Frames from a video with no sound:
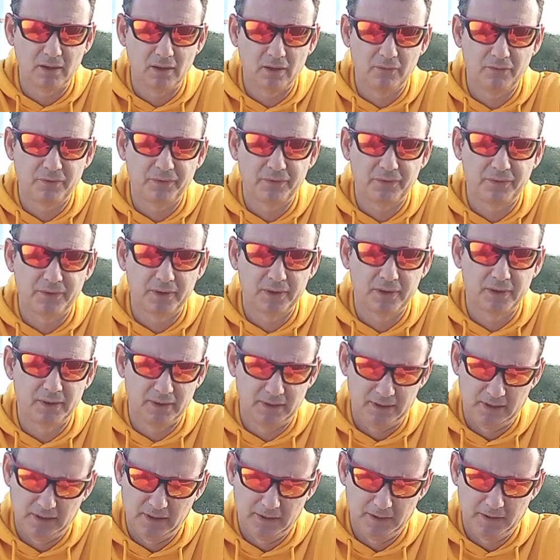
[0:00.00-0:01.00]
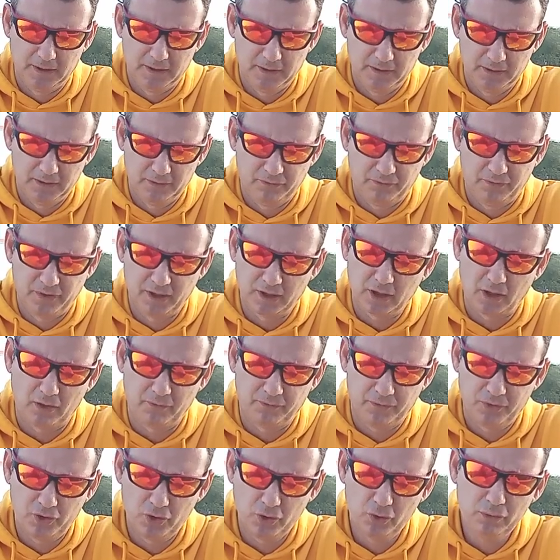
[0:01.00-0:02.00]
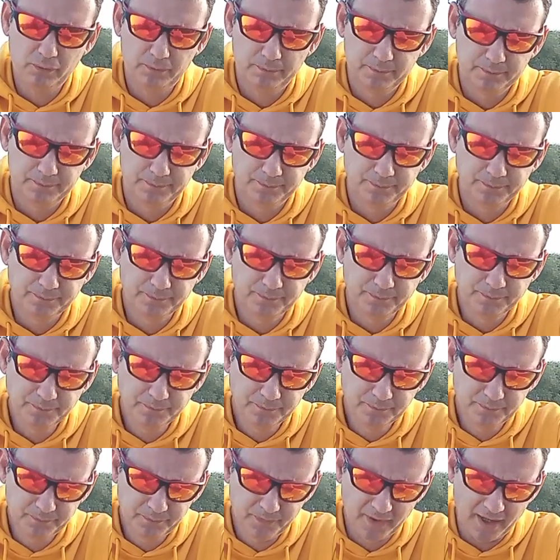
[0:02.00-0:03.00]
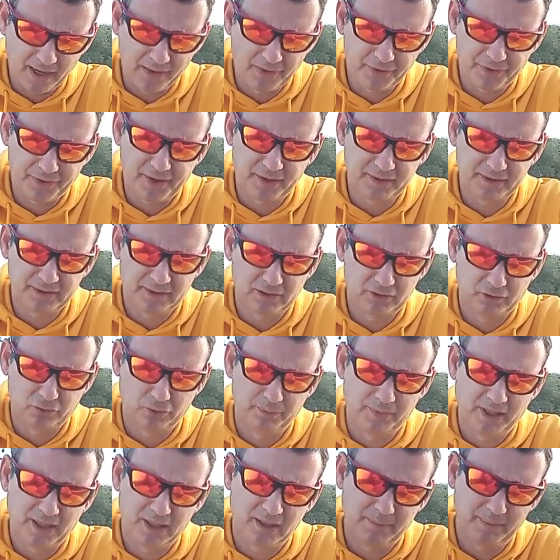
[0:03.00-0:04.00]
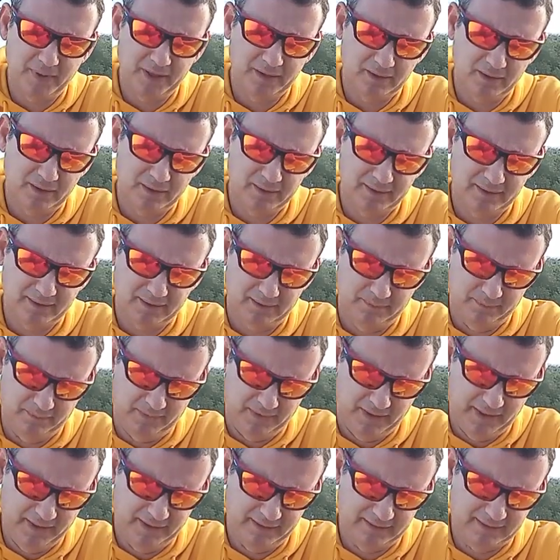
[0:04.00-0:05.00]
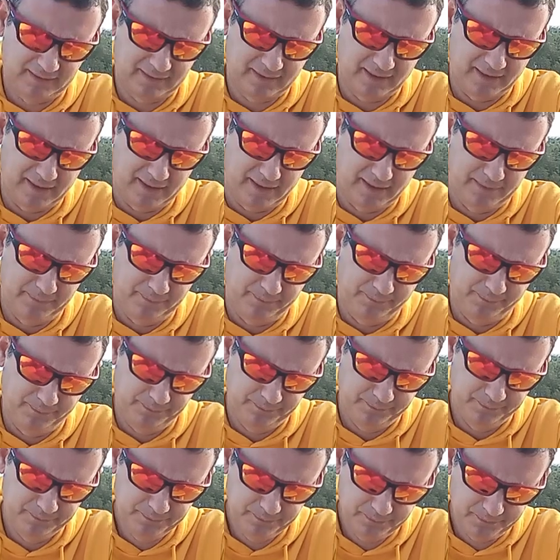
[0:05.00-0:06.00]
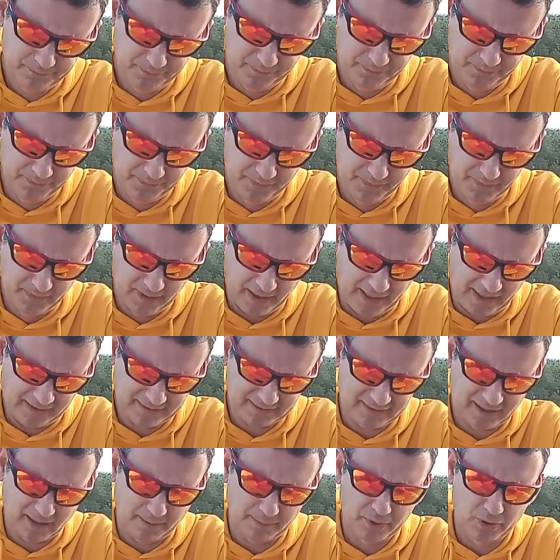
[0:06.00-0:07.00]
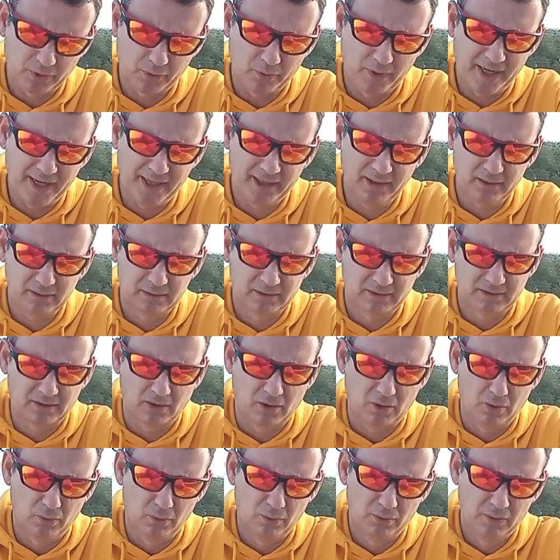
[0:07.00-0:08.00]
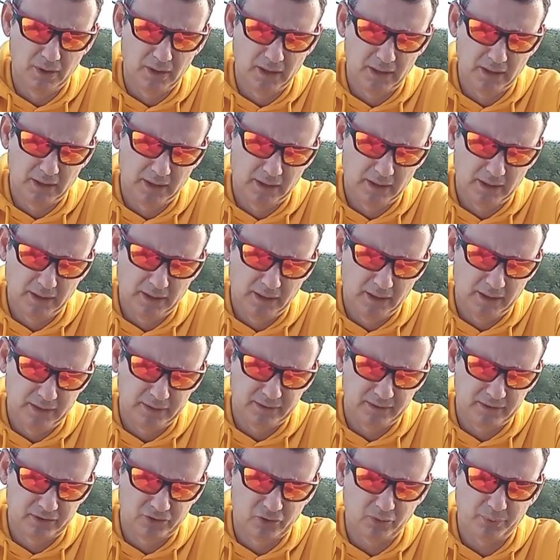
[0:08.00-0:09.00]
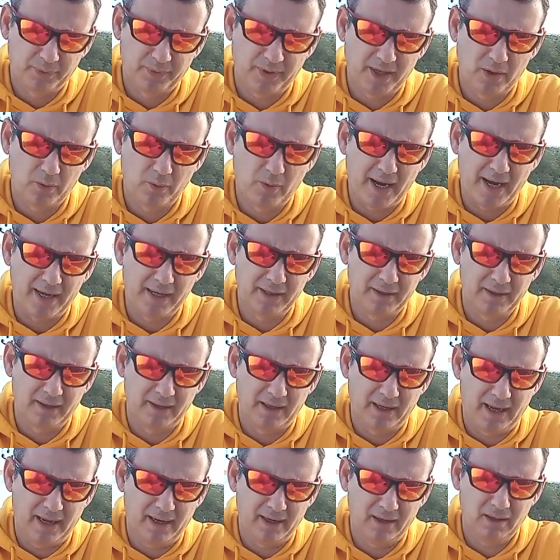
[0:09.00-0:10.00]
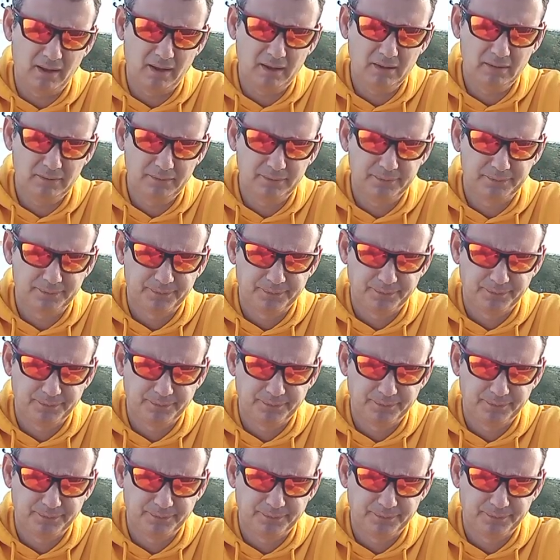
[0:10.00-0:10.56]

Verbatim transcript: of uh, field of view, and thirty-two millimeters. It's um, S W A, so super wide angle,